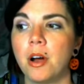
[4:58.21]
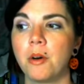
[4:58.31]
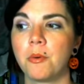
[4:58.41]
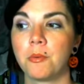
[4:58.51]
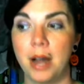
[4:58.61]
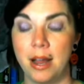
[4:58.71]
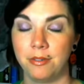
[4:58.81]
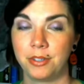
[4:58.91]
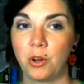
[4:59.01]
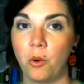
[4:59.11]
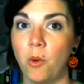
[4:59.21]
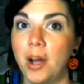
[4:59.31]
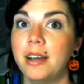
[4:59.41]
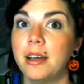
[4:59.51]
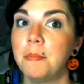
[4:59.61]
around
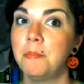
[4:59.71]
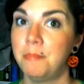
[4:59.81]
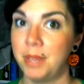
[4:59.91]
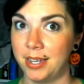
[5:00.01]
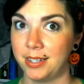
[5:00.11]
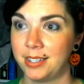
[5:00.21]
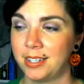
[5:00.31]
quite a bit.